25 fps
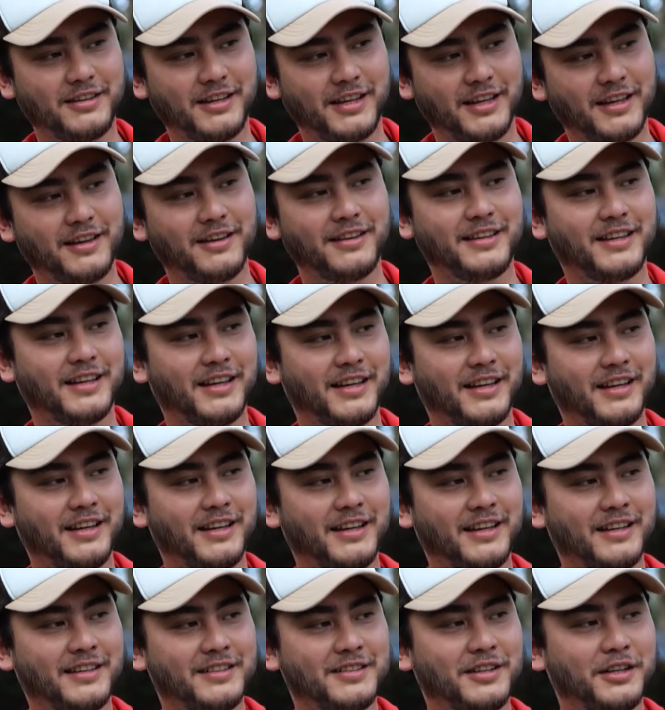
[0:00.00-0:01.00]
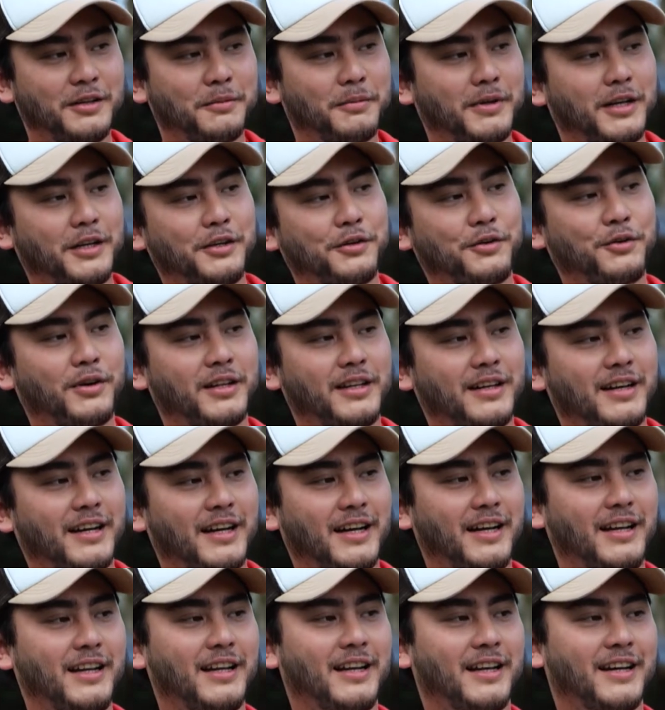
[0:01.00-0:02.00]
Okay. So you better you kuat
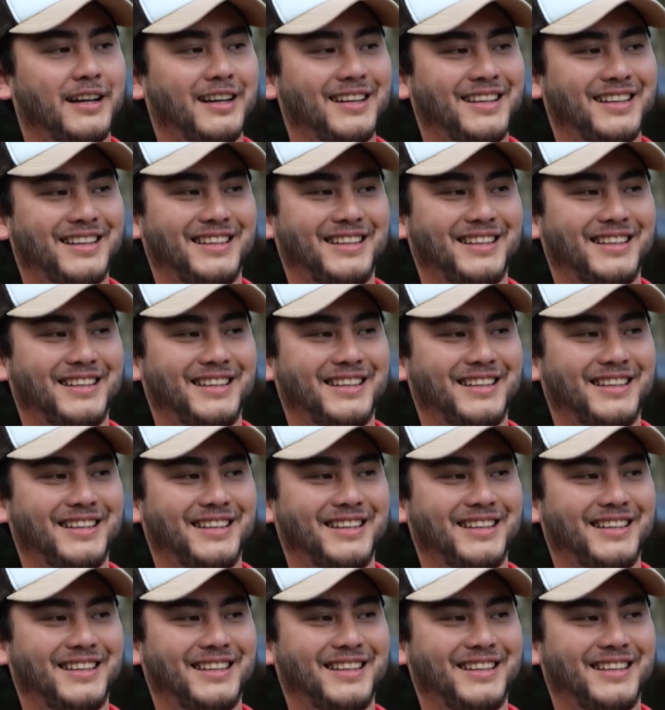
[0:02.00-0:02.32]
dari I lah.